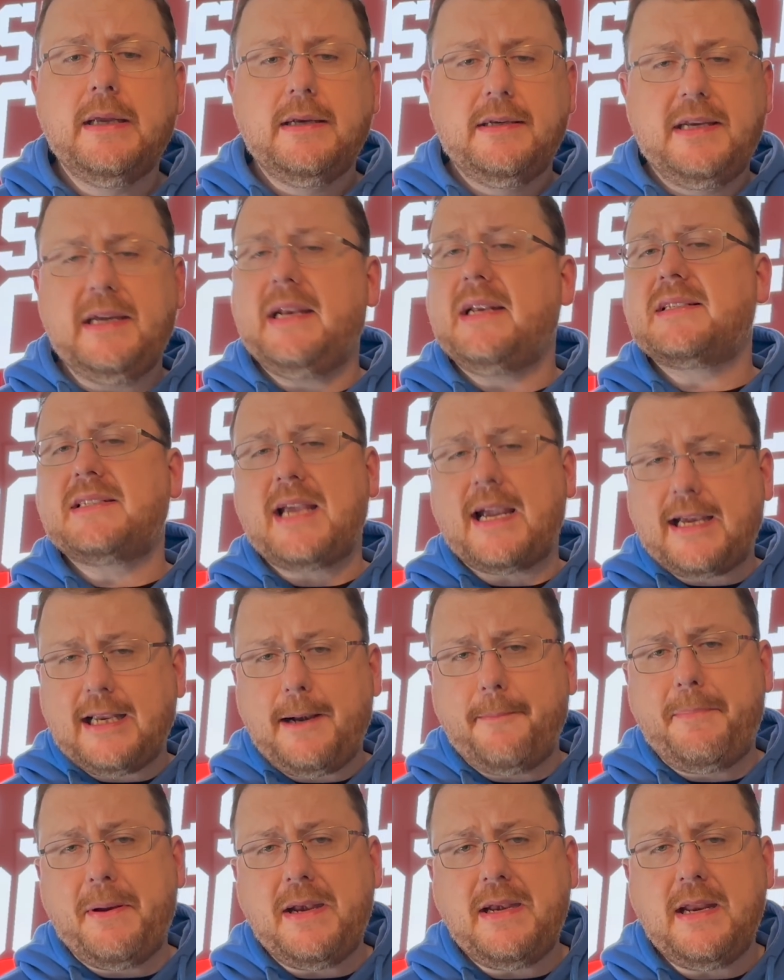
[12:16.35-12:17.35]
to get a second
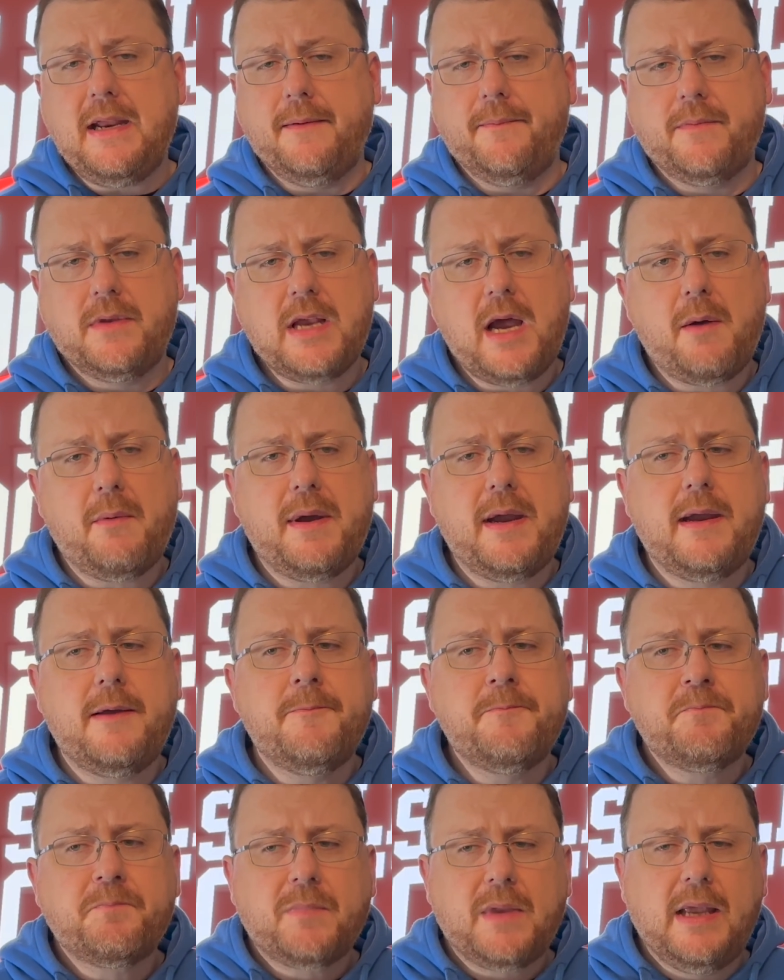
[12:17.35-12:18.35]
opinion that way,
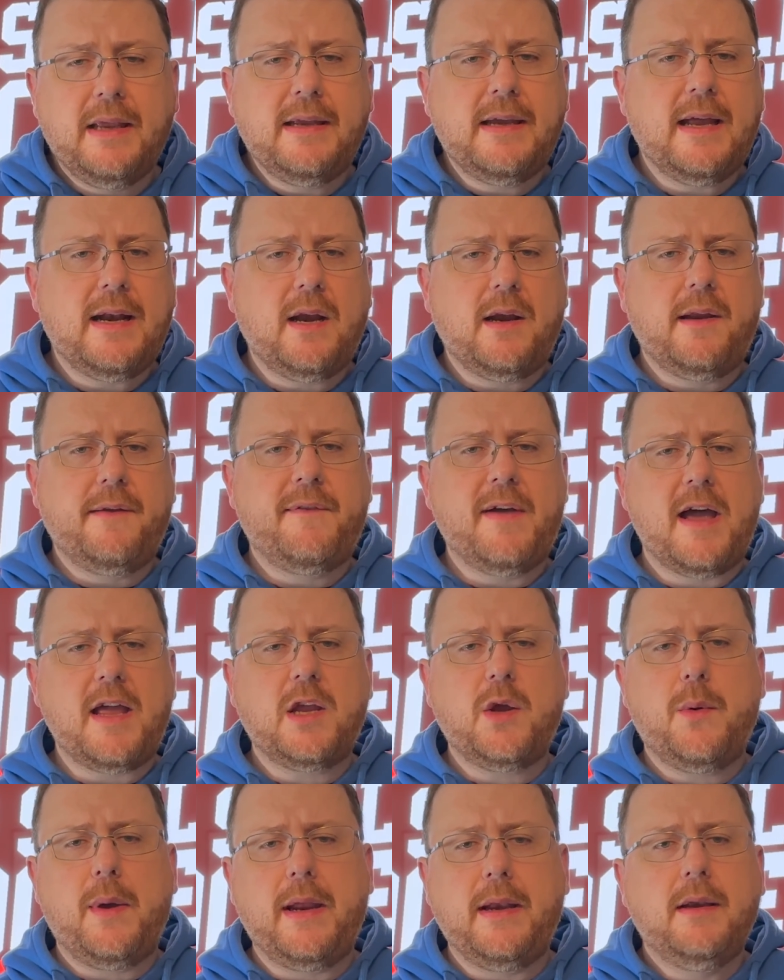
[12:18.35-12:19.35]
he can kind of
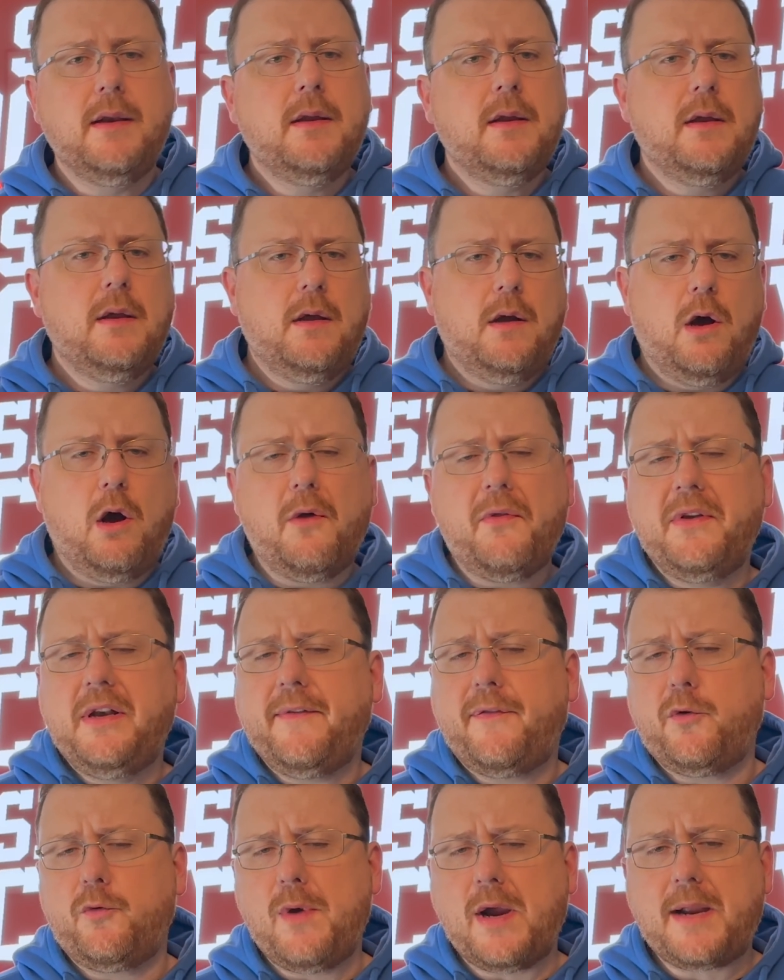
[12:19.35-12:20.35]
evaluate all the
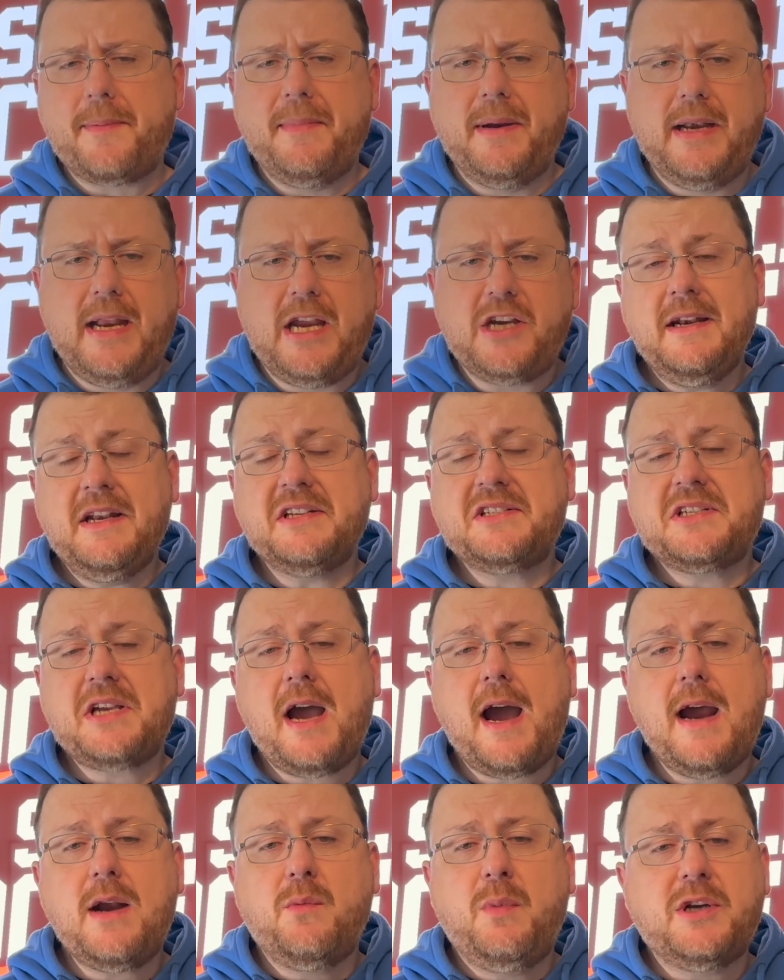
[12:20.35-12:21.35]
different recommendations,
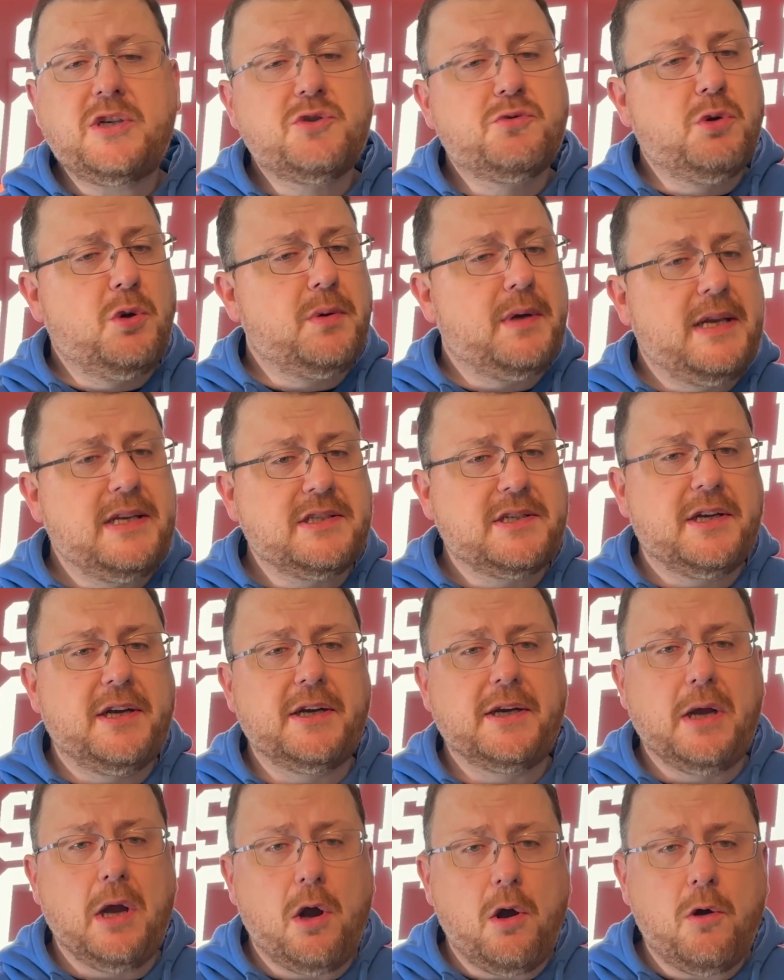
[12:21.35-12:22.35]
decide which route he's going
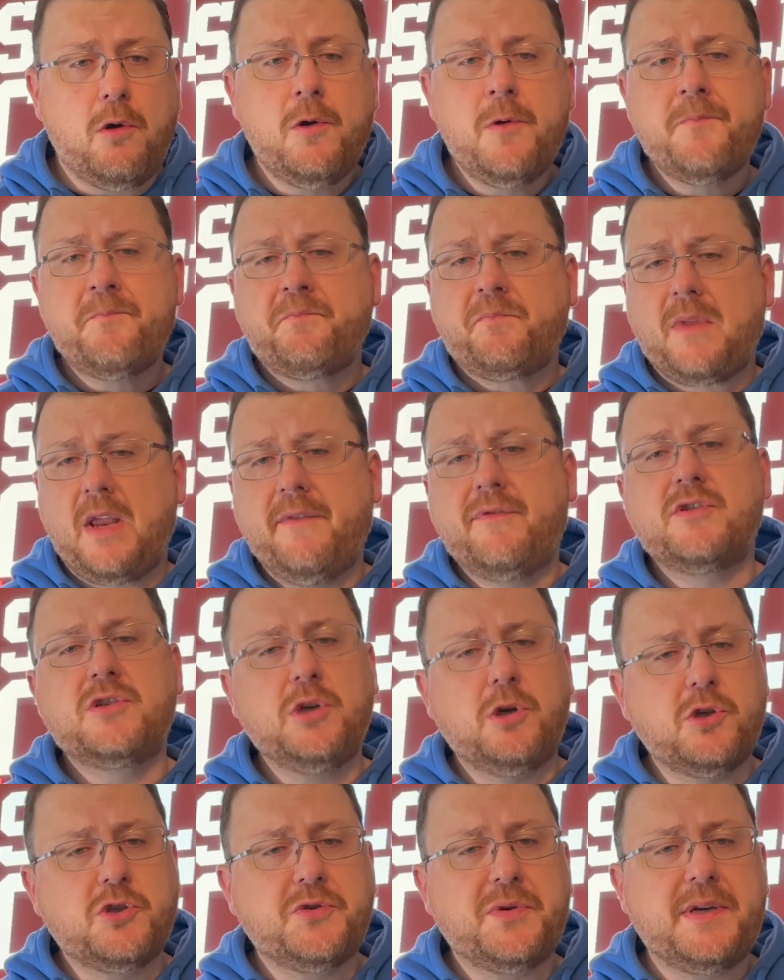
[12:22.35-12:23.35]
to go if
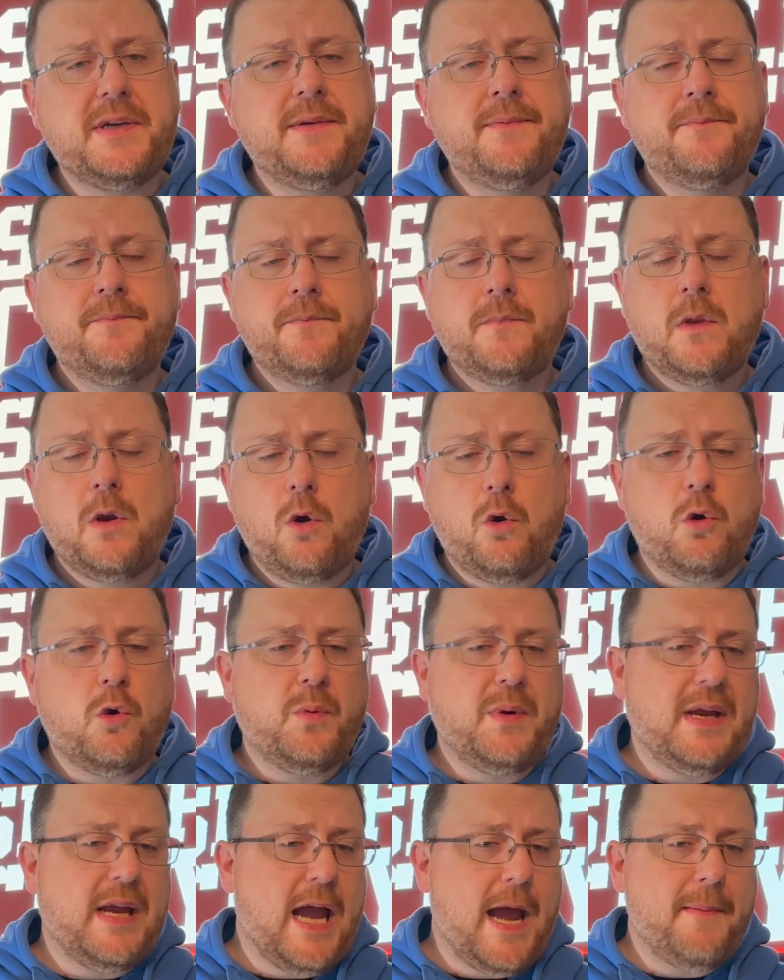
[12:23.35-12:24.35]
surgery or
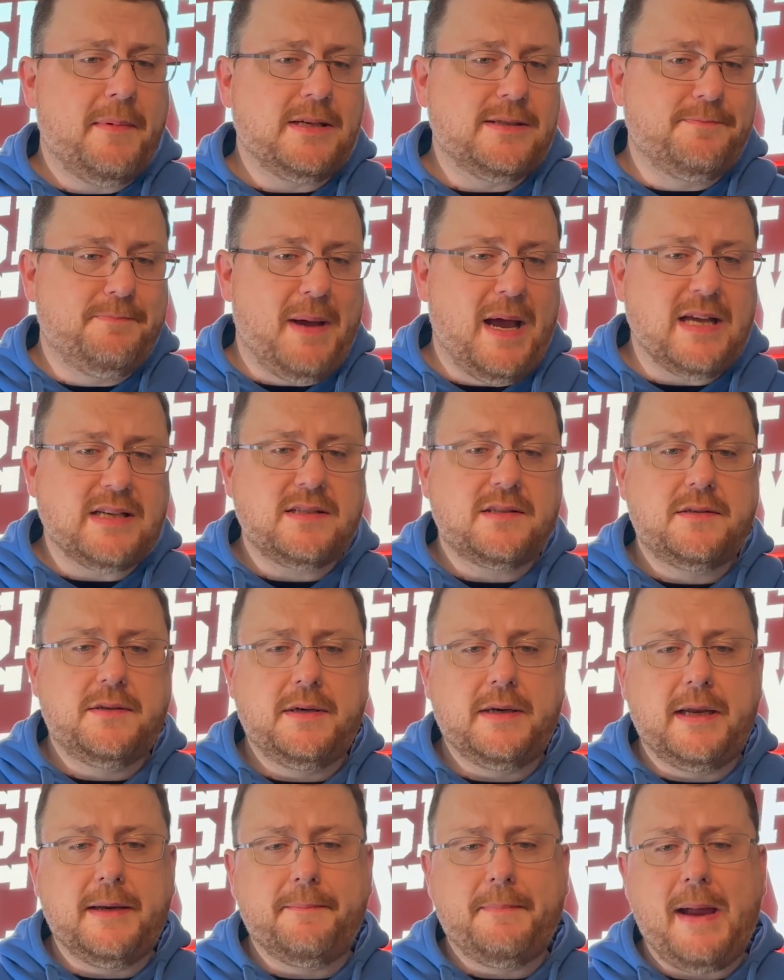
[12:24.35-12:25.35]
rehab is best
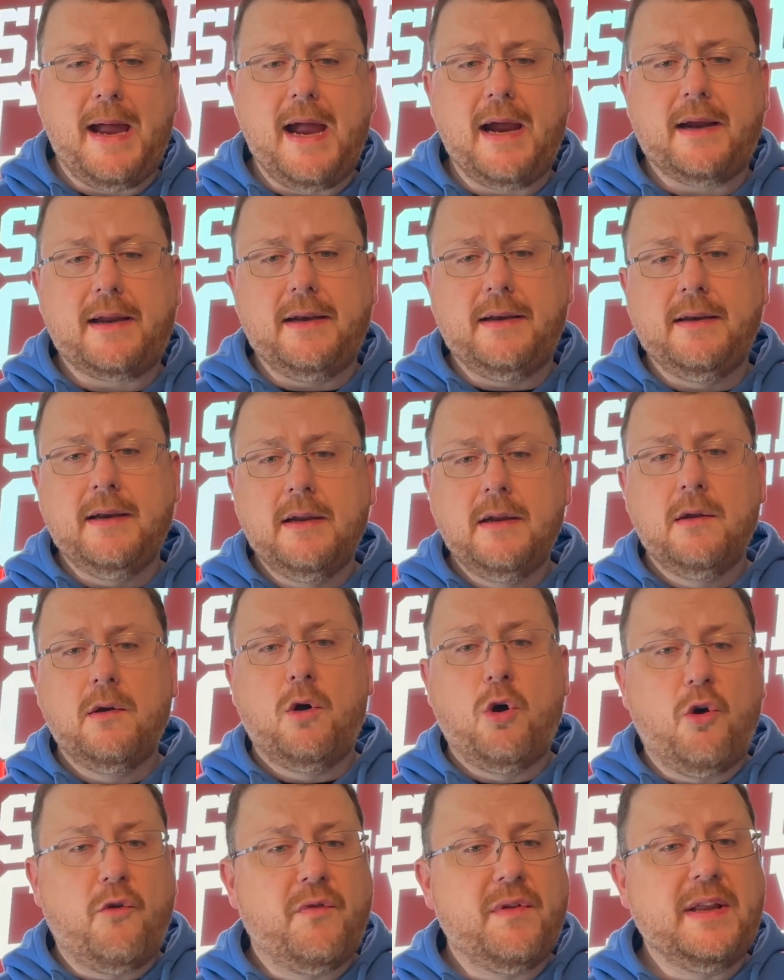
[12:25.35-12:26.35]
to get back and
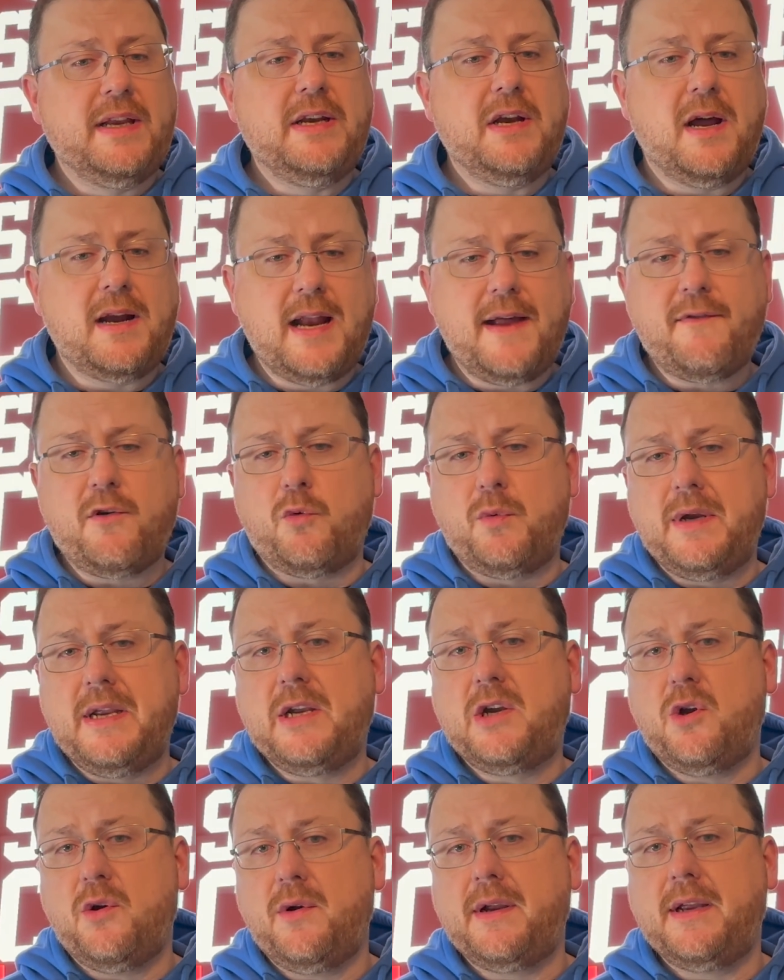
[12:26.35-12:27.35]
hopefully not have a
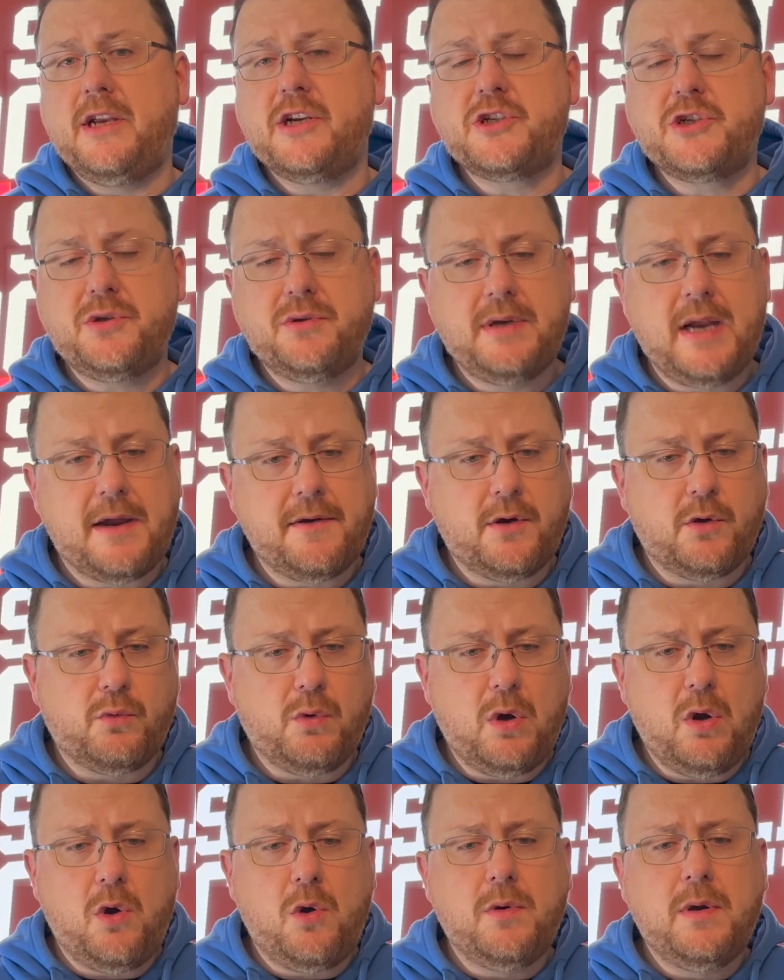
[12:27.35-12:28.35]
recurring issue down the
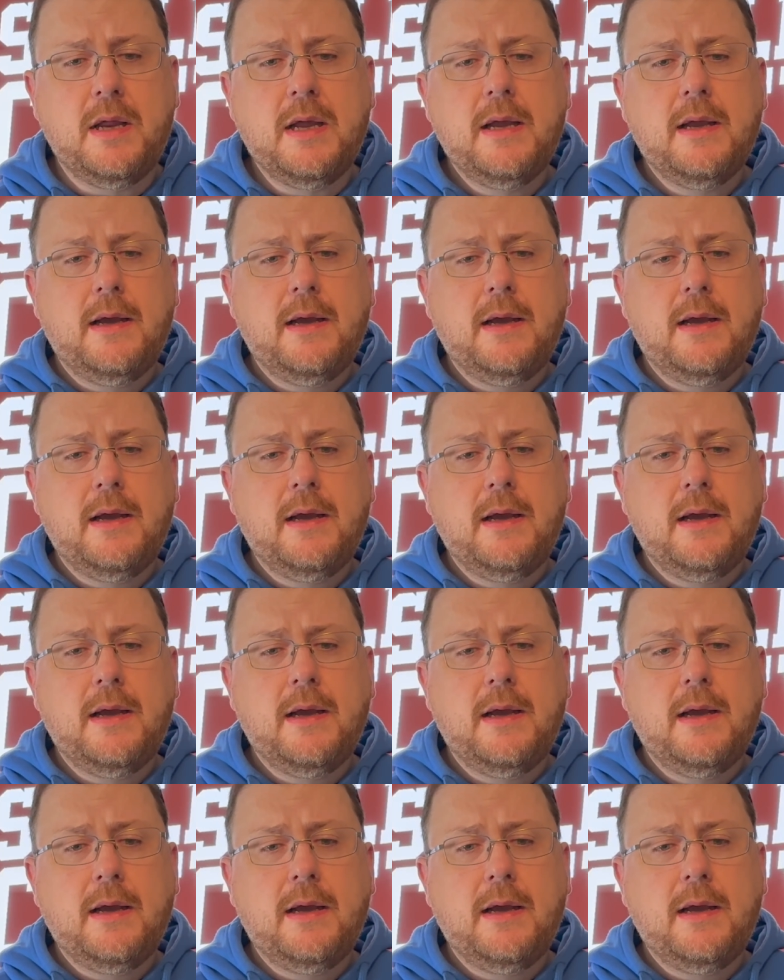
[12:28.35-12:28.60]
road.